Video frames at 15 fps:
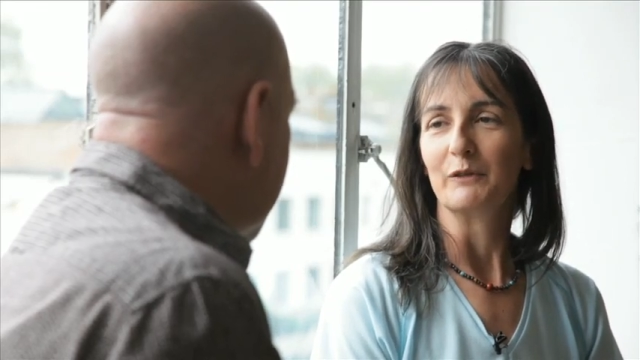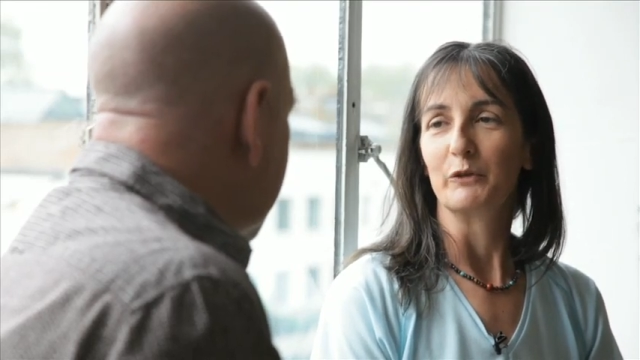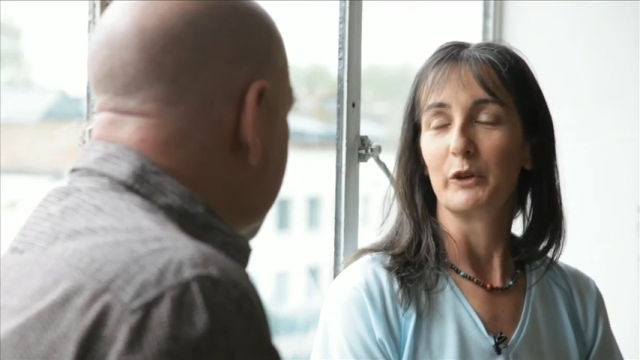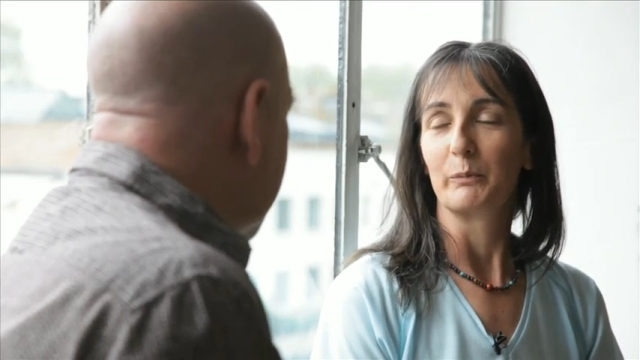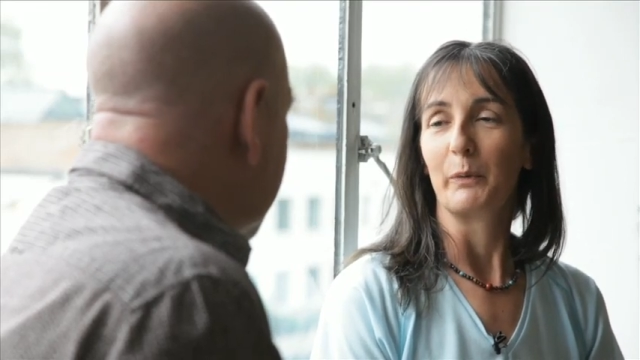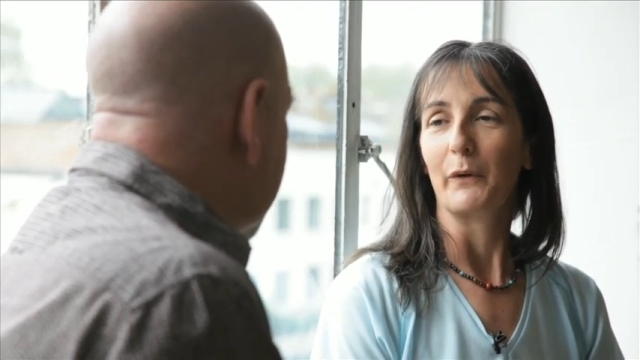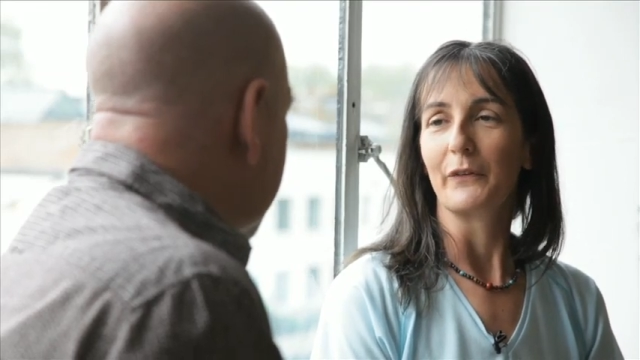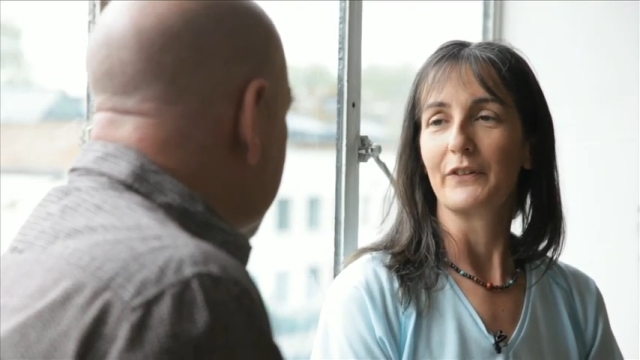
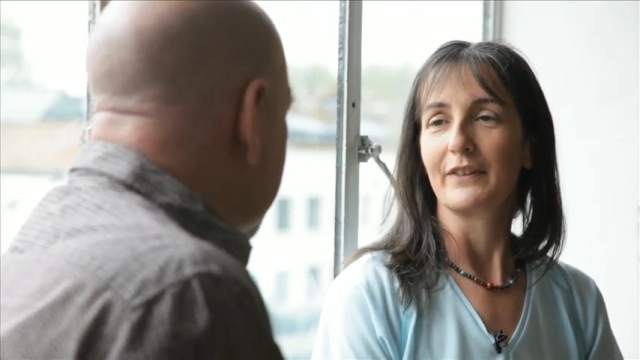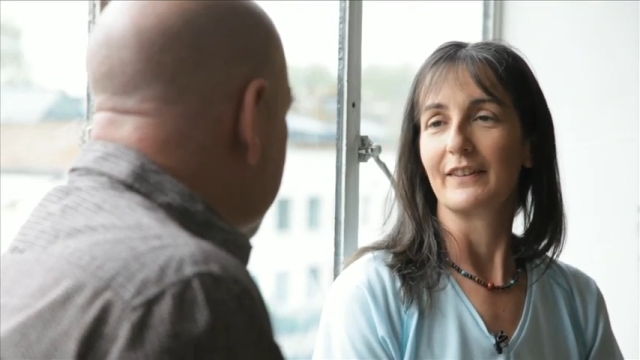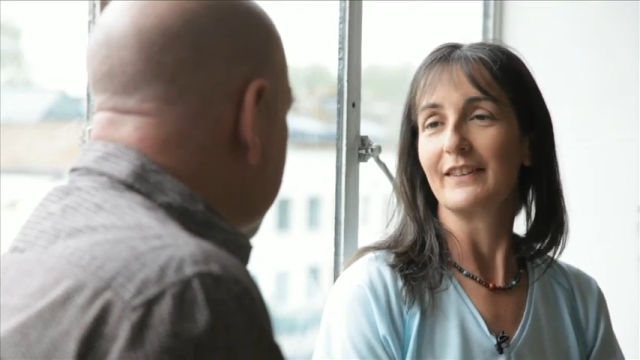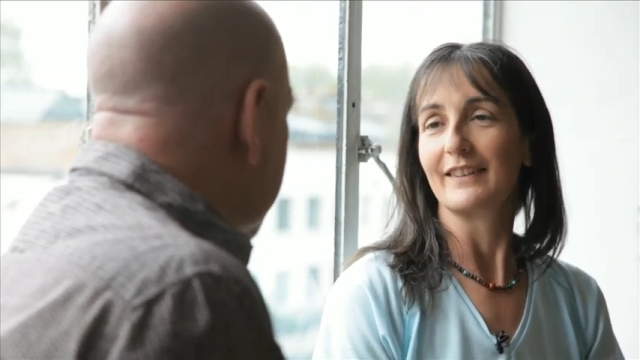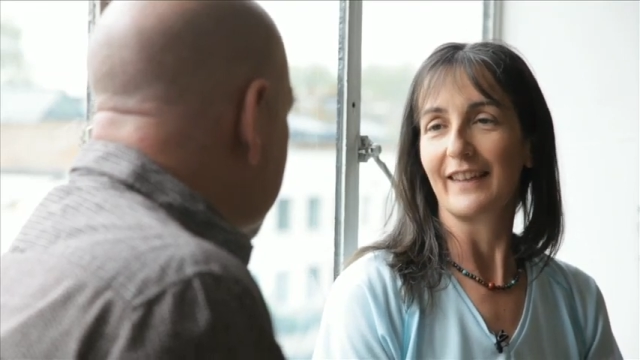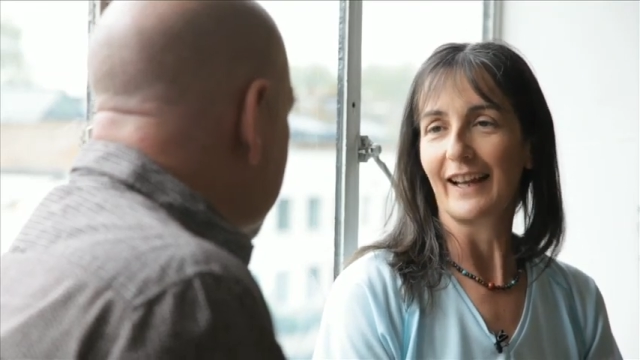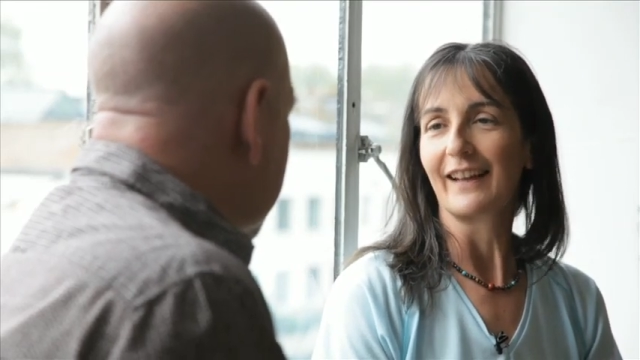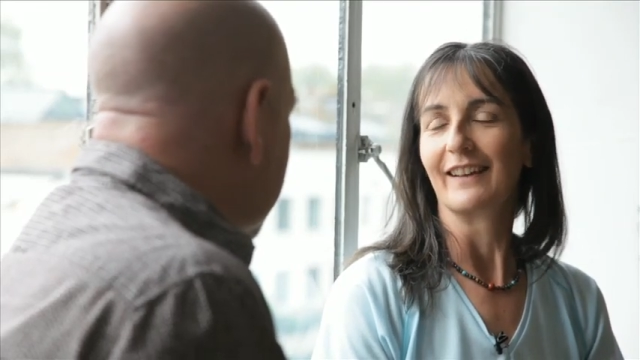response,
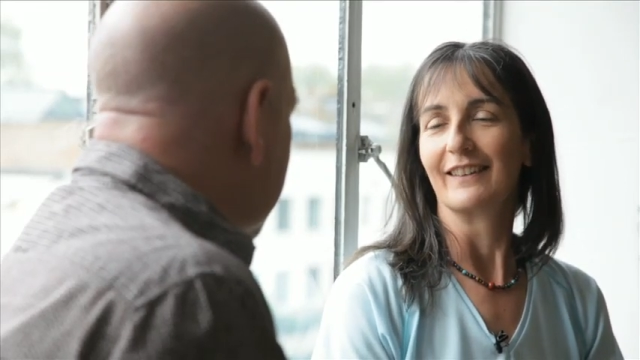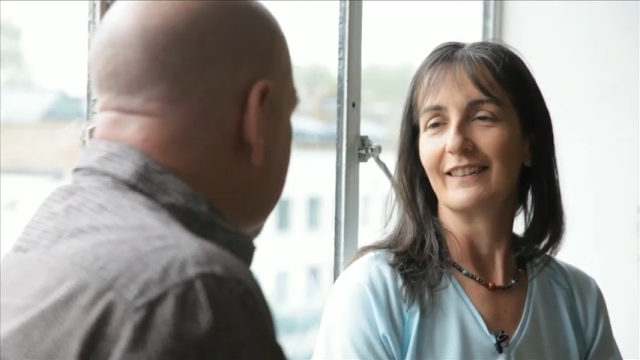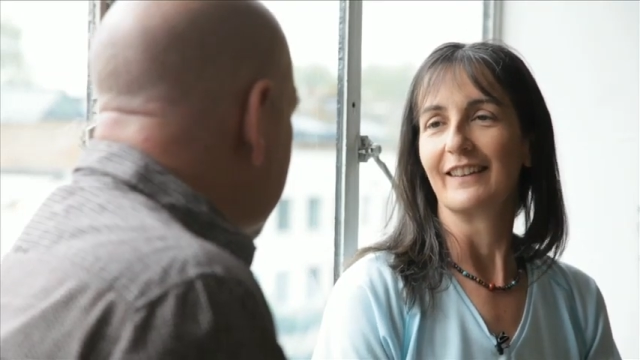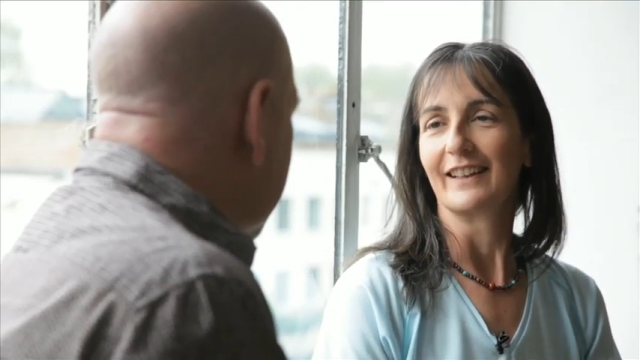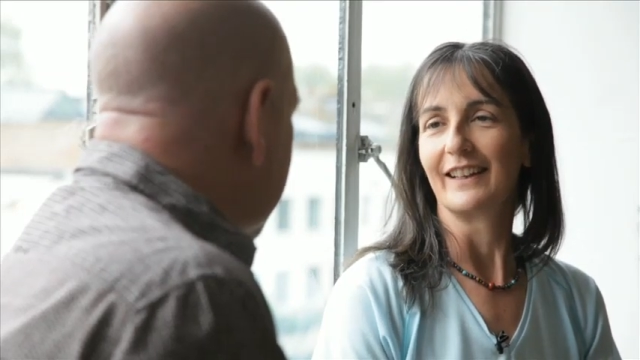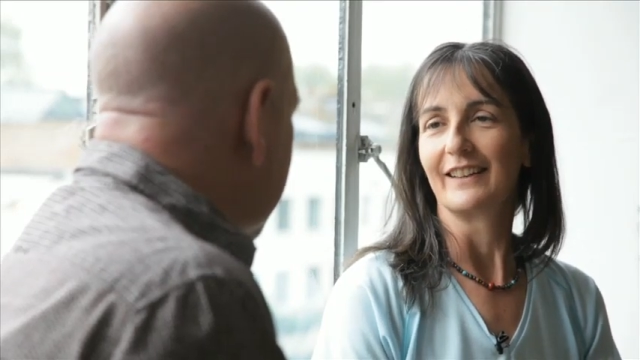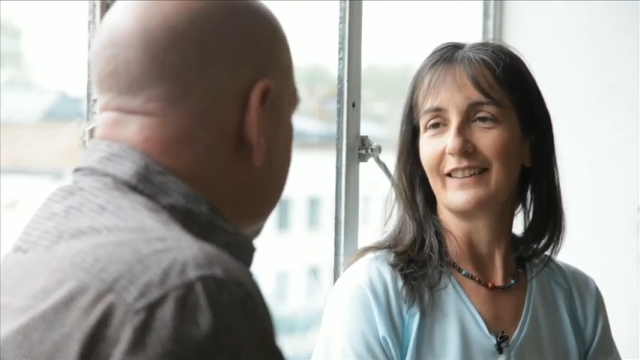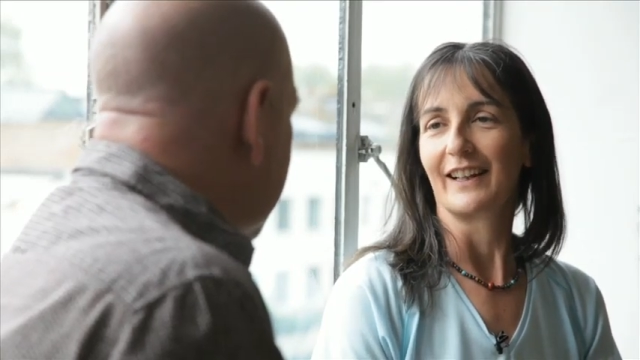and second,
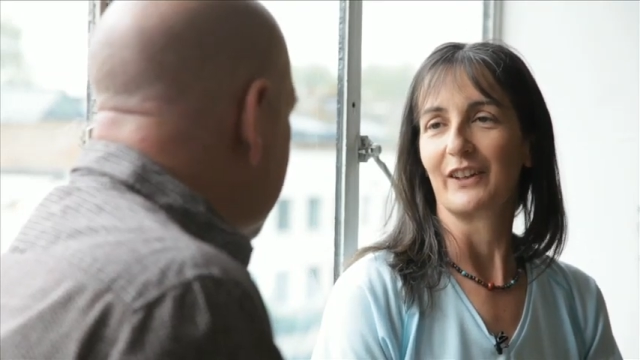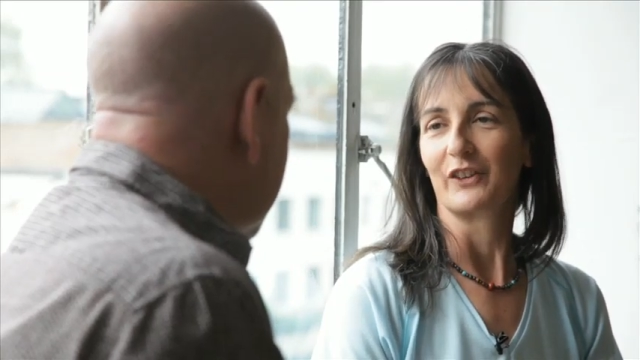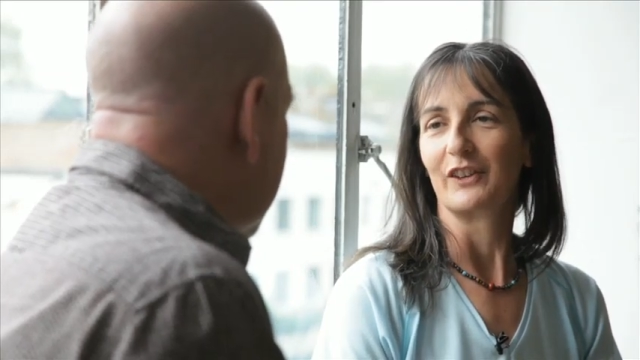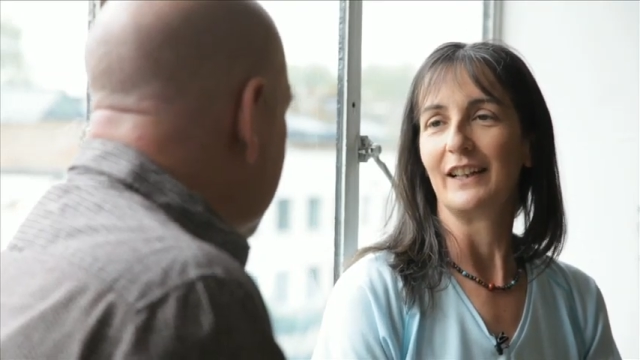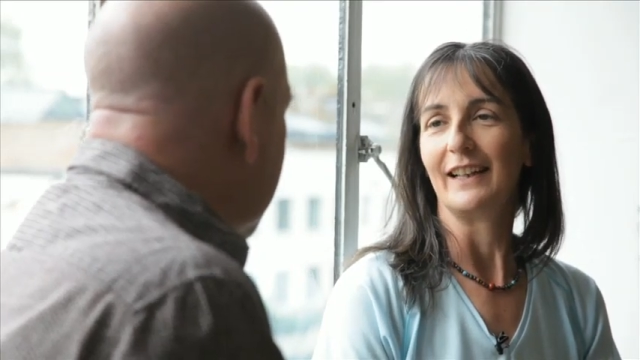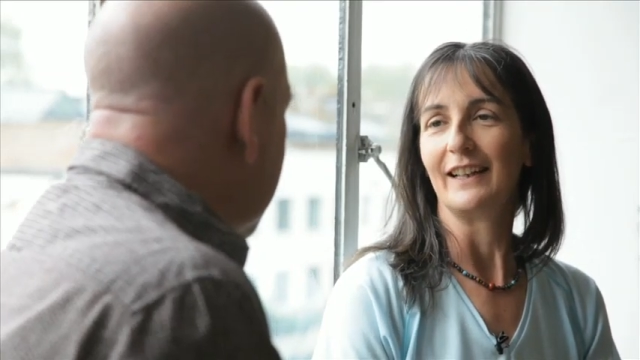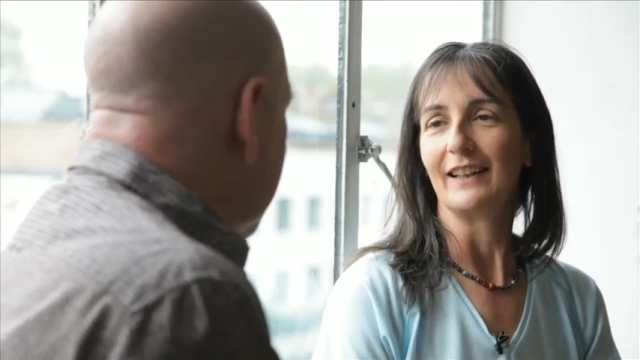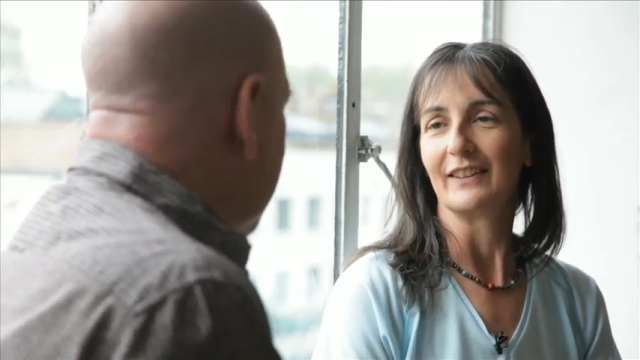that it's
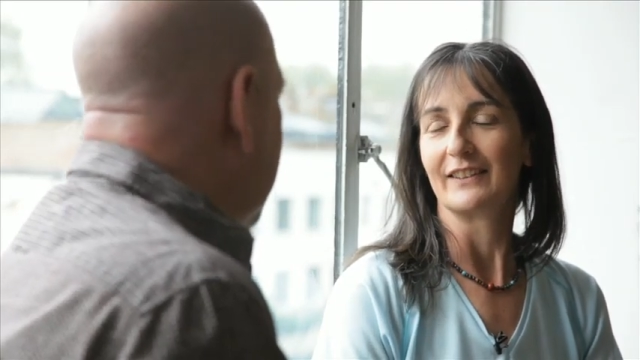actually